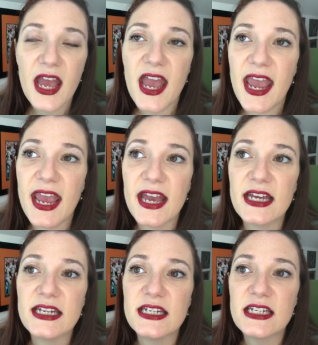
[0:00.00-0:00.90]

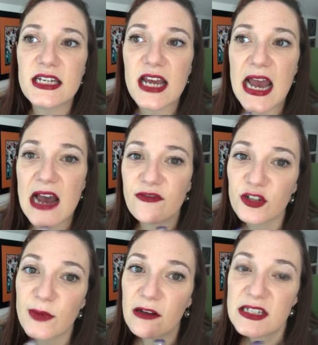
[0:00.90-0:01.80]
And after
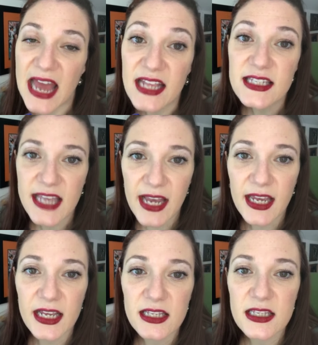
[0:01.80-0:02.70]
about 10
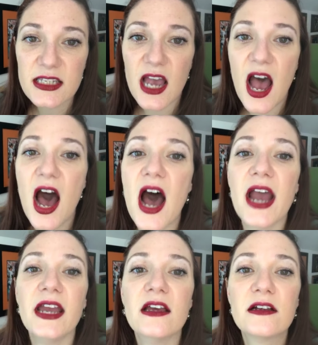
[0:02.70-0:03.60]
seconds,
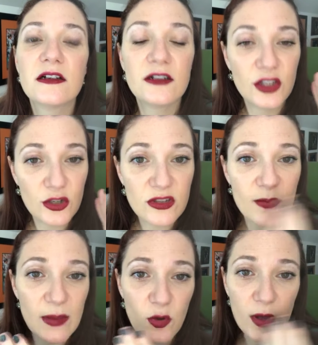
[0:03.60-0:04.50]
I use the
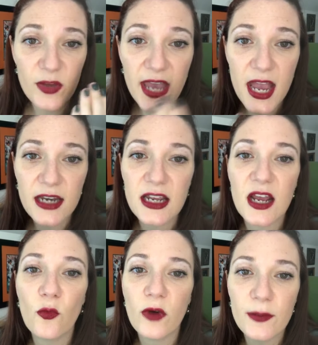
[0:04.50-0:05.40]
baby wipe again
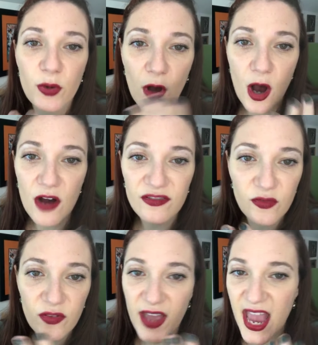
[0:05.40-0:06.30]
and wipe
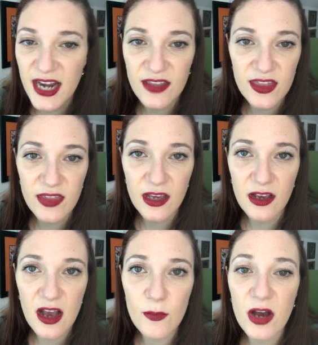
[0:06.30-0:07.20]
off anything that can
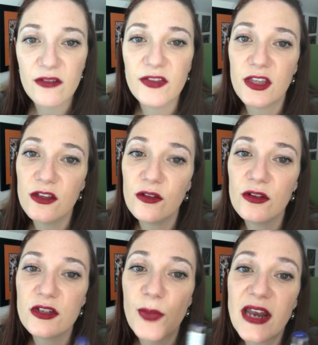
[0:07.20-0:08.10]
come off.
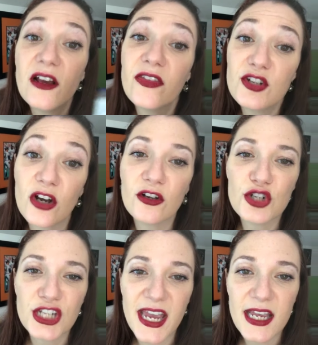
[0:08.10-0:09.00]
Depending on the darker
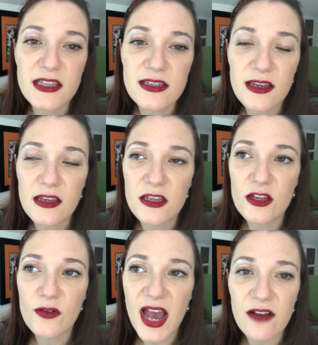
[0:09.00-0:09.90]
shades,
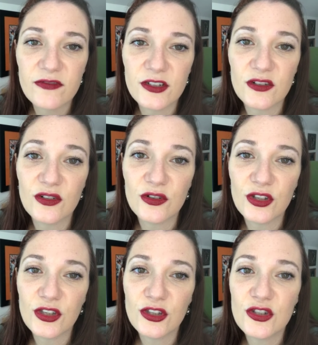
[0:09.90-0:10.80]
you have to
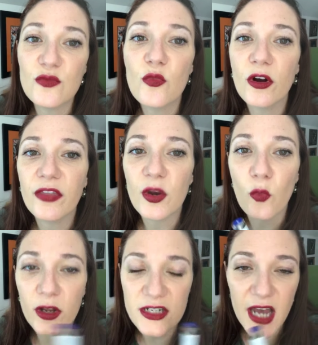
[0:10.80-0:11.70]
do more than
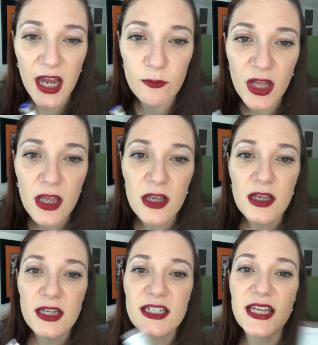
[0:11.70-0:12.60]
one time
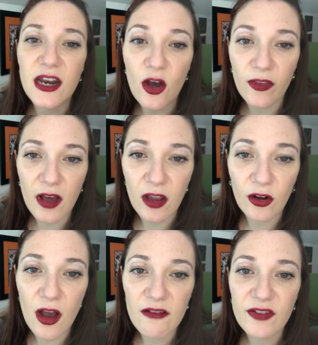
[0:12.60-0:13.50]
to get all the color
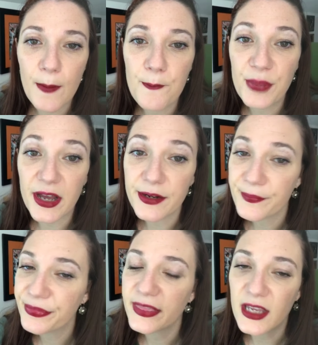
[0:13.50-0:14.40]
off, but
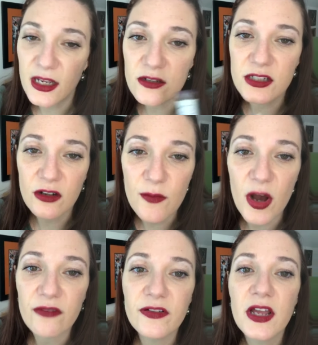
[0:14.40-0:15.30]
it'll still come off.